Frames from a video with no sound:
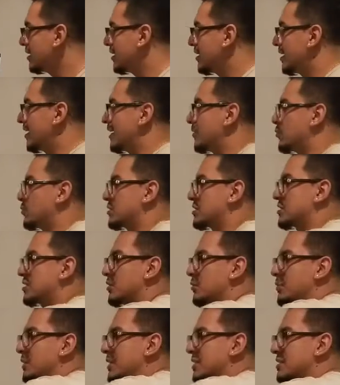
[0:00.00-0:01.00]
it would
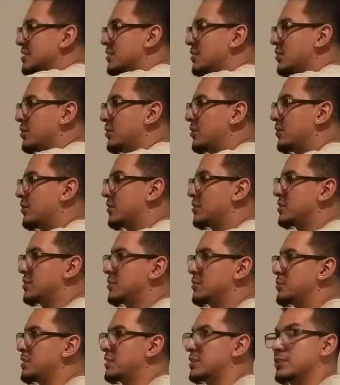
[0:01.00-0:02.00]
still be considered low voltage,
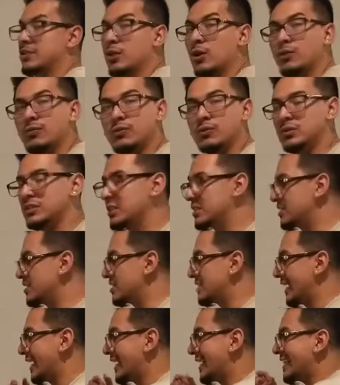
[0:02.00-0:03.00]
because low voltage
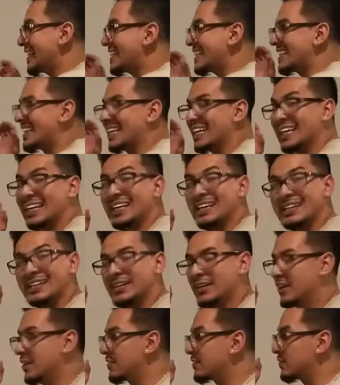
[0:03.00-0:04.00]
is anything
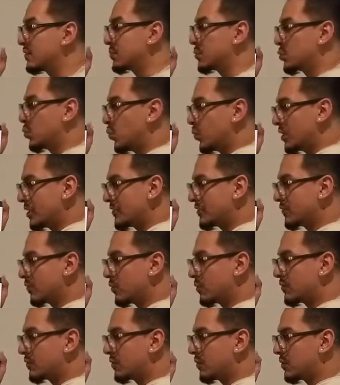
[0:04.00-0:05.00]
from
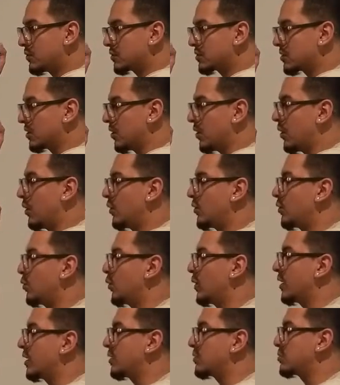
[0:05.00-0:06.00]
24 volts all the
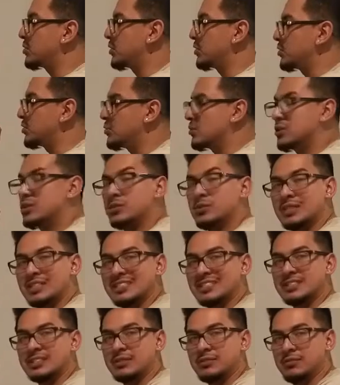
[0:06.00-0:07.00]
way up to
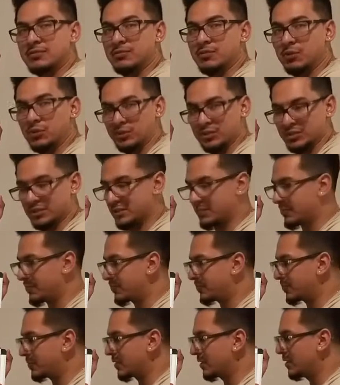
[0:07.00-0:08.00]
207 volts.
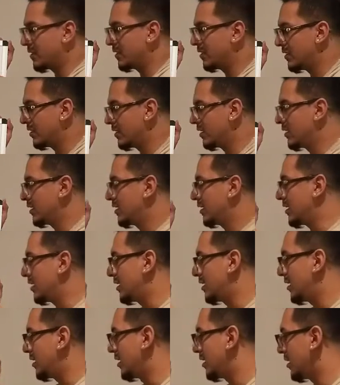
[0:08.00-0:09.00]

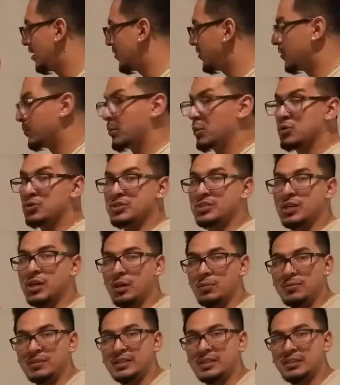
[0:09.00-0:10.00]
The most
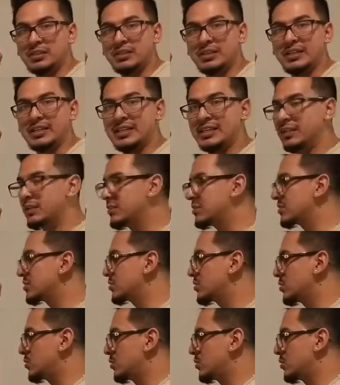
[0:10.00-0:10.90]
common thing you're gonna hear is